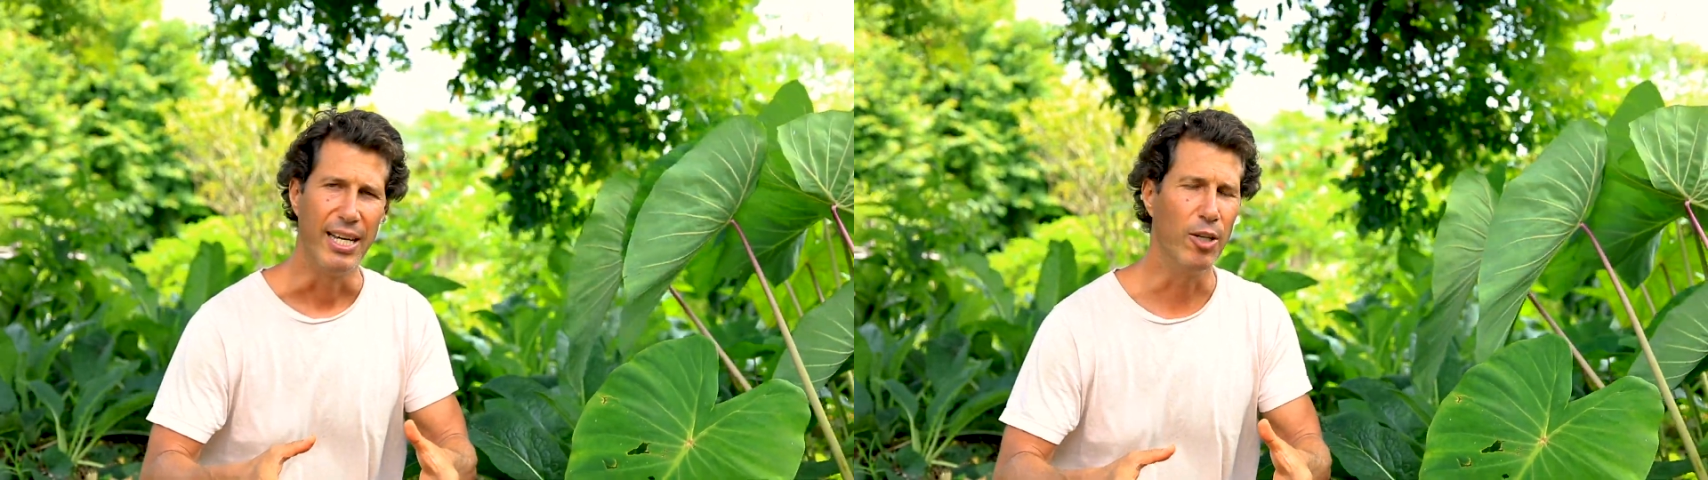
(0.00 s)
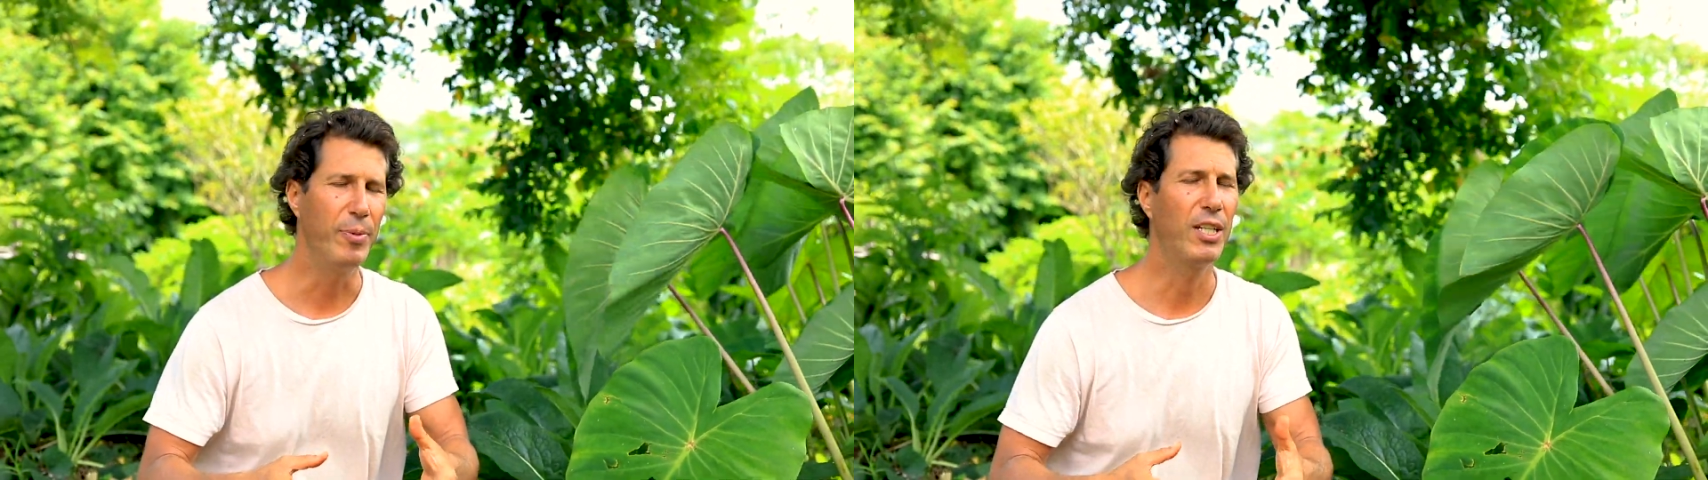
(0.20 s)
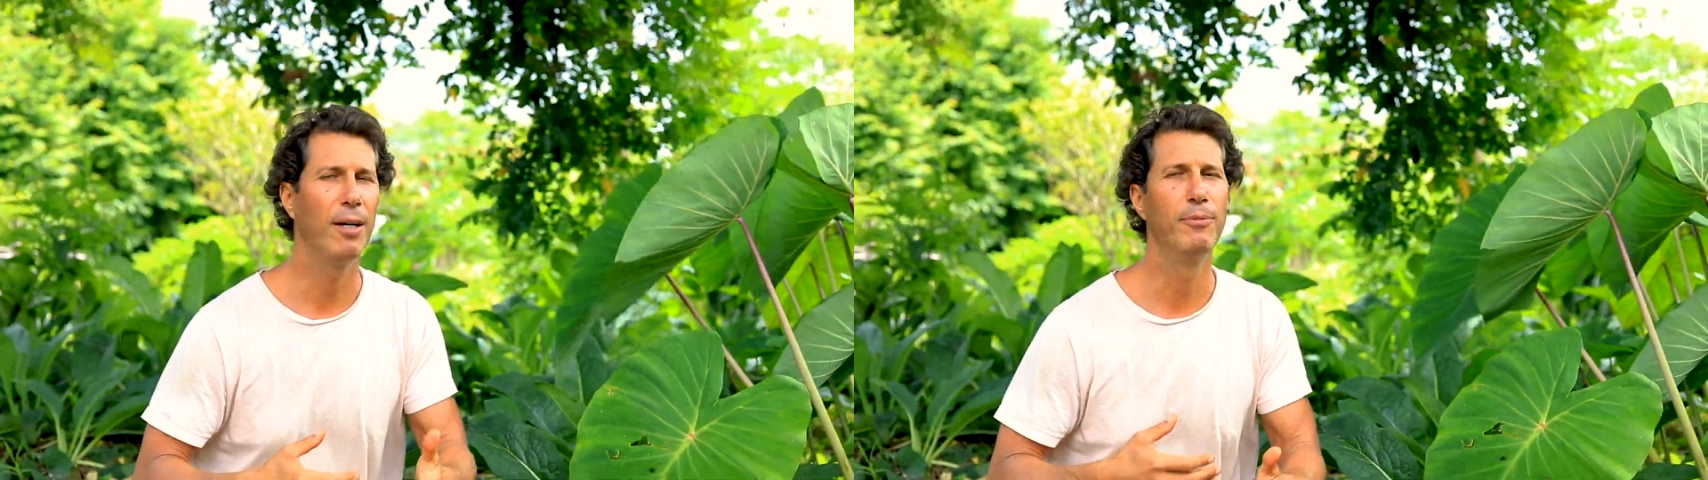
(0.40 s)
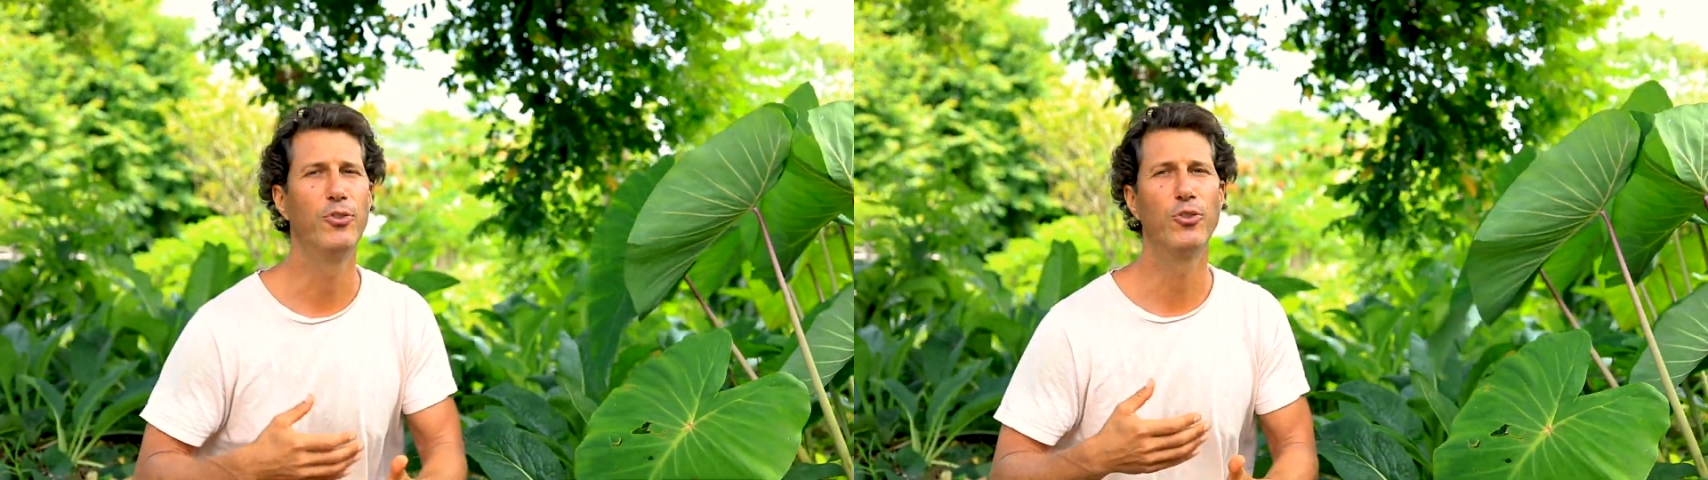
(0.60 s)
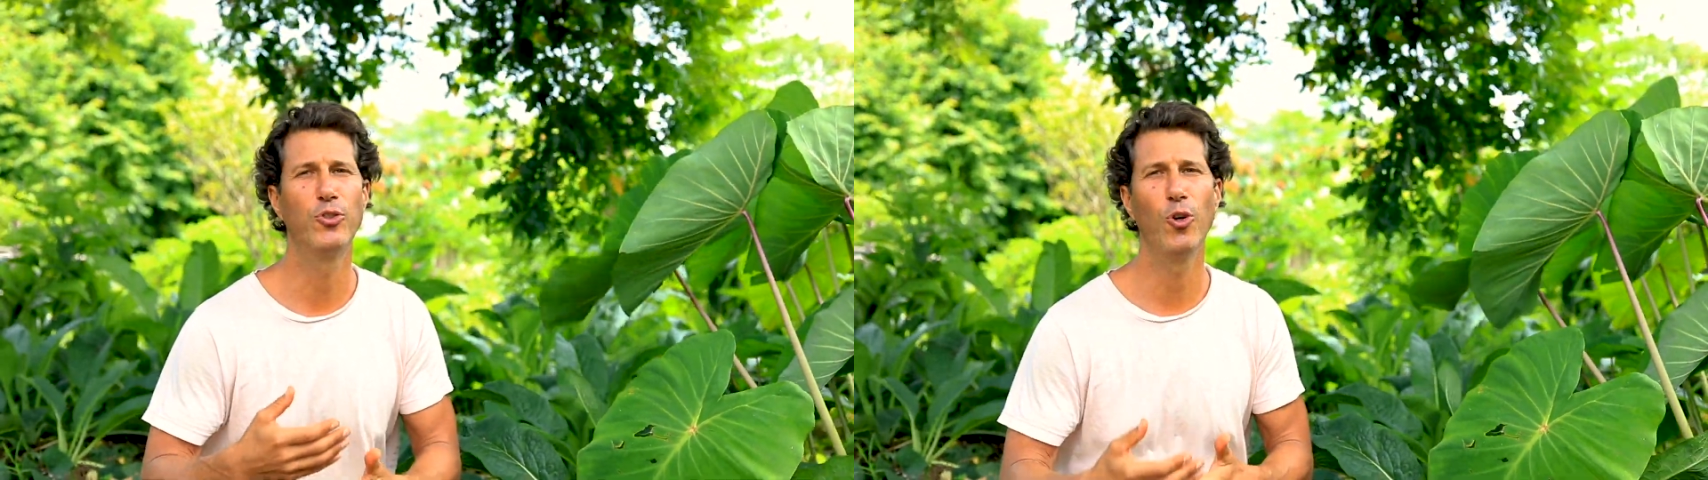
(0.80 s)
it'll become
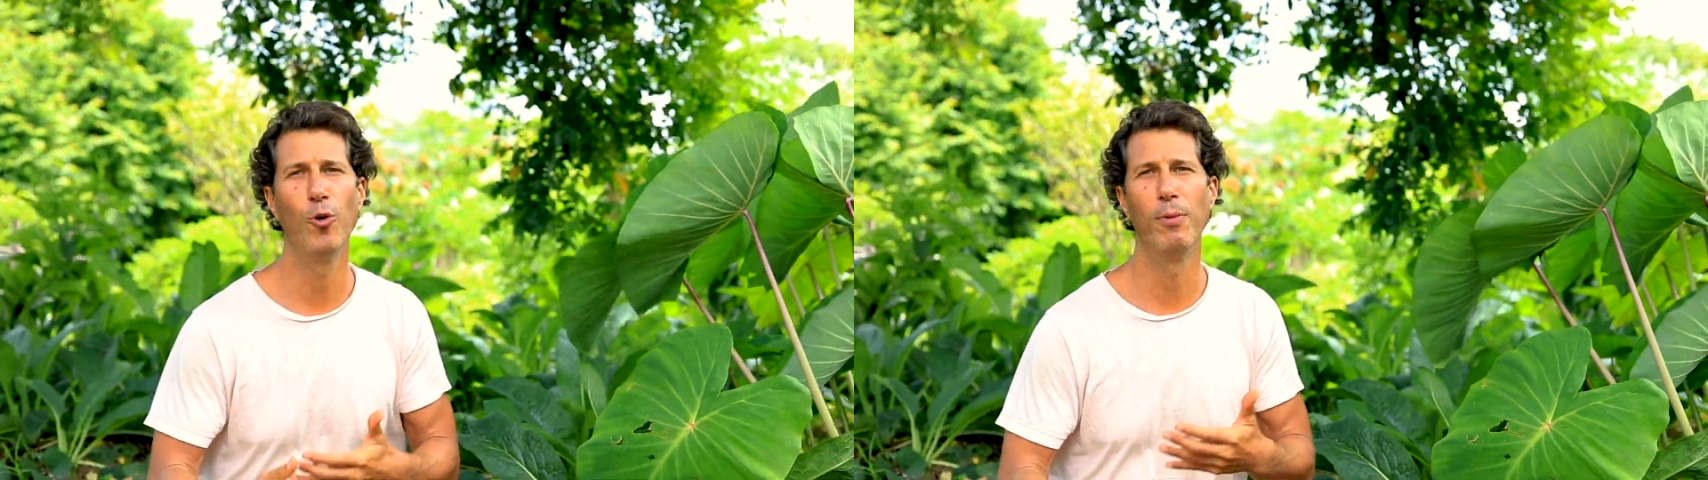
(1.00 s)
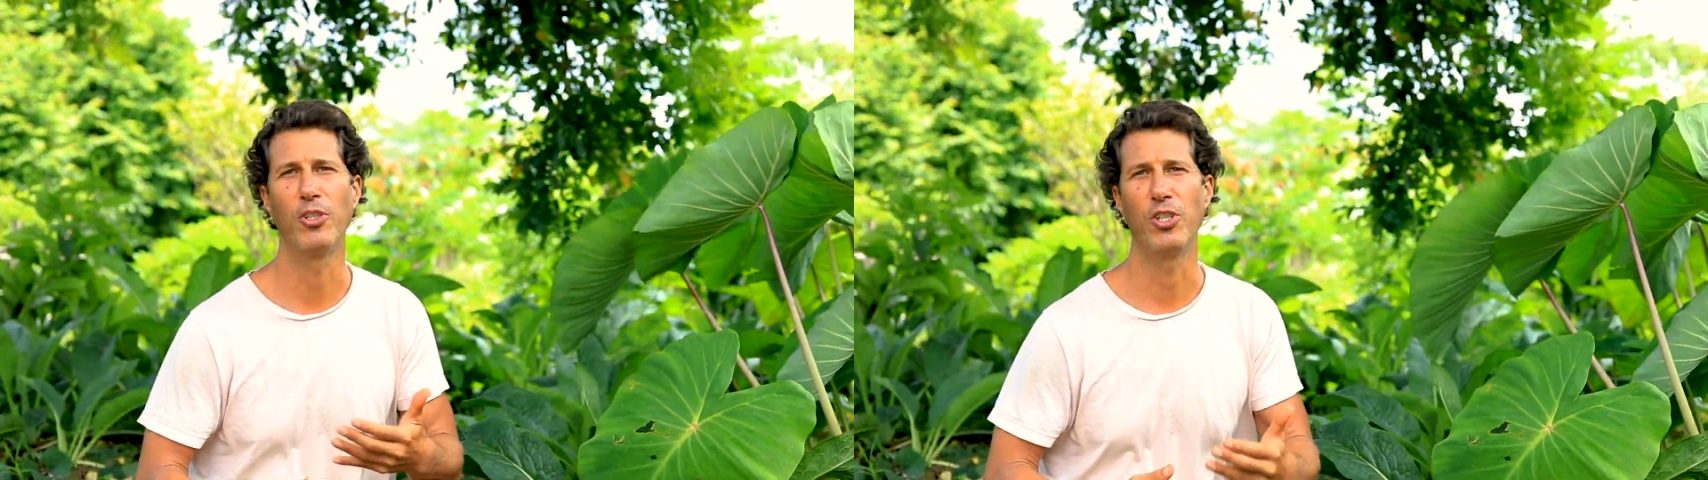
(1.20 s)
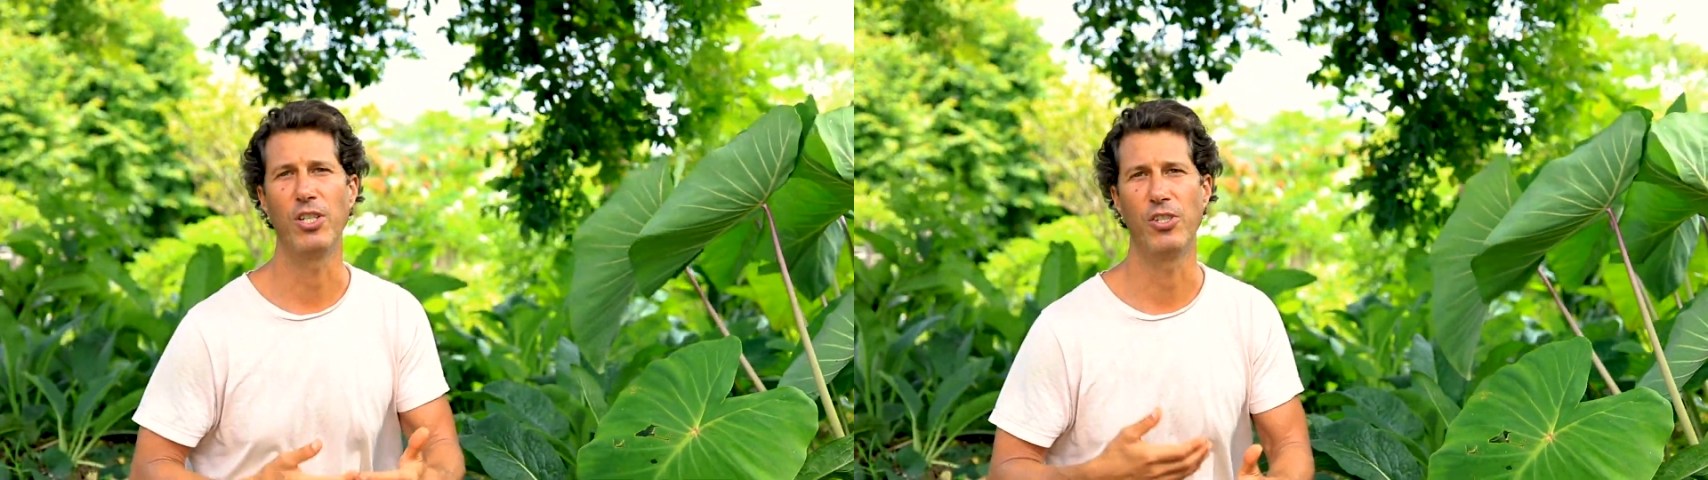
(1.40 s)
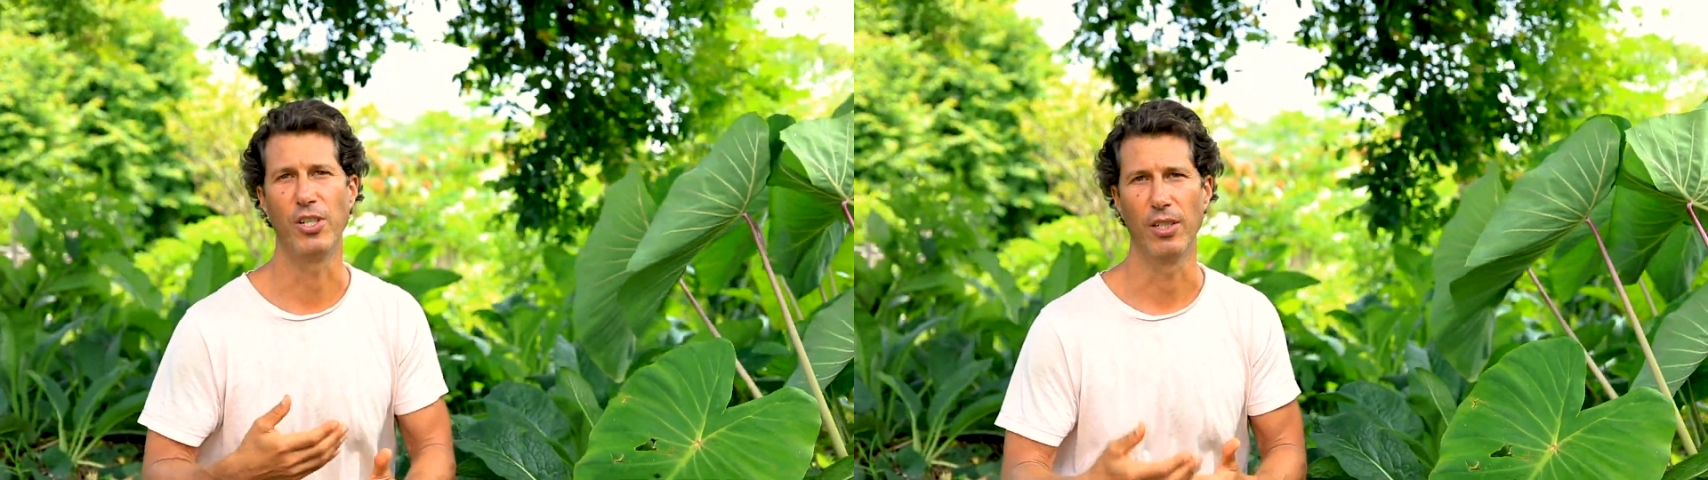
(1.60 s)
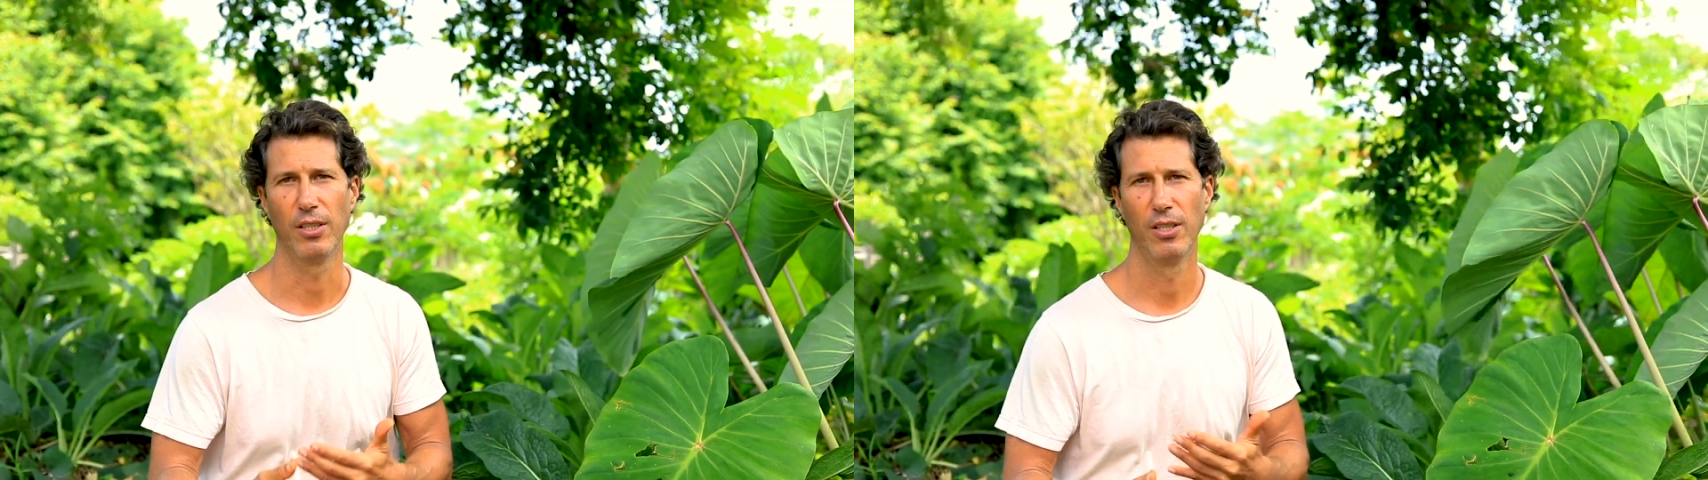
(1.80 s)
so much
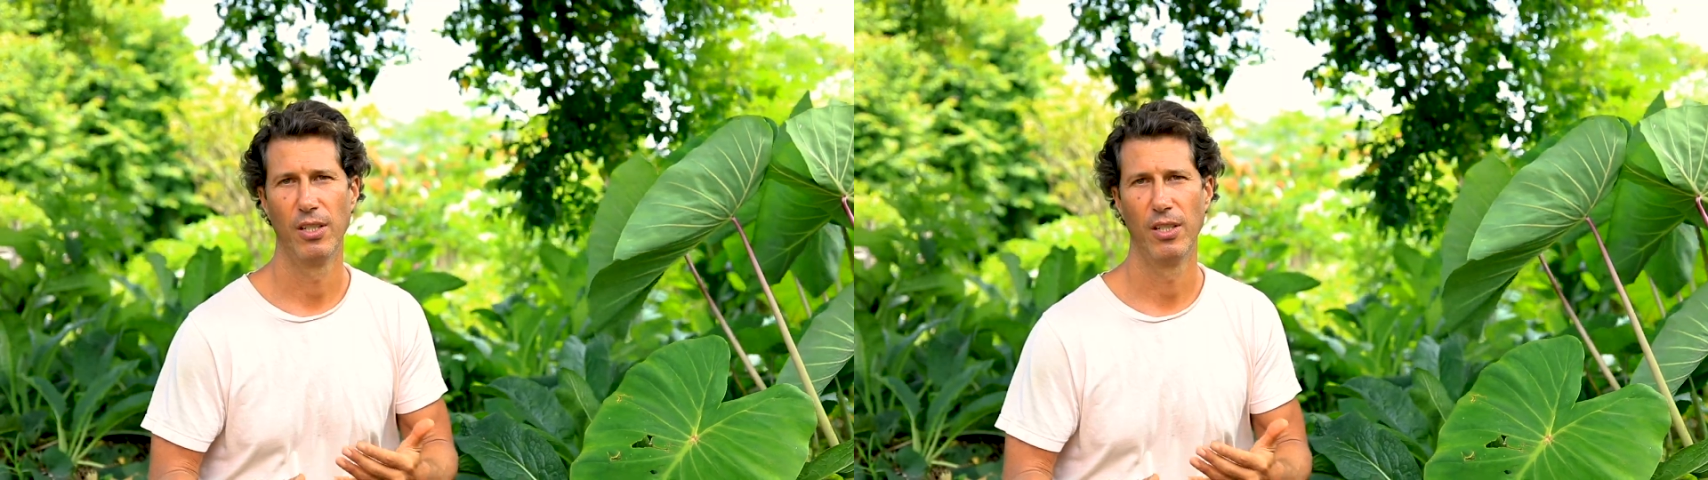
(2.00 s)
easier.